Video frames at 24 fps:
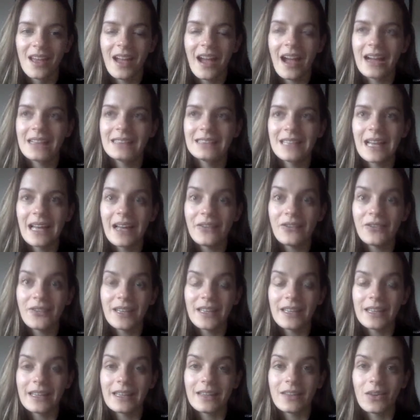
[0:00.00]
I
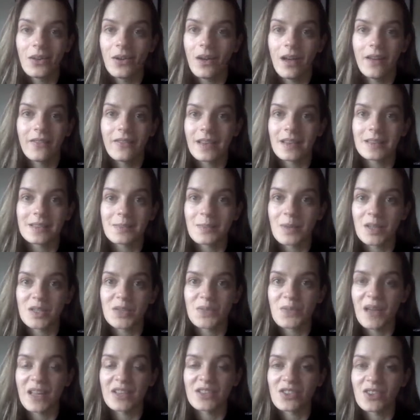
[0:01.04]
definitely don't have as
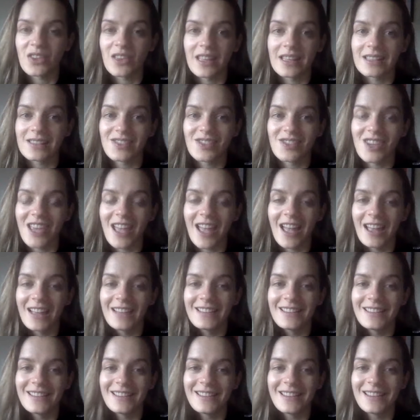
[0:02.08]
much passion as she
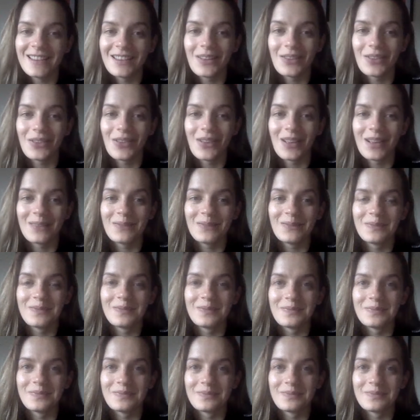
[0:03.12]
had in the film.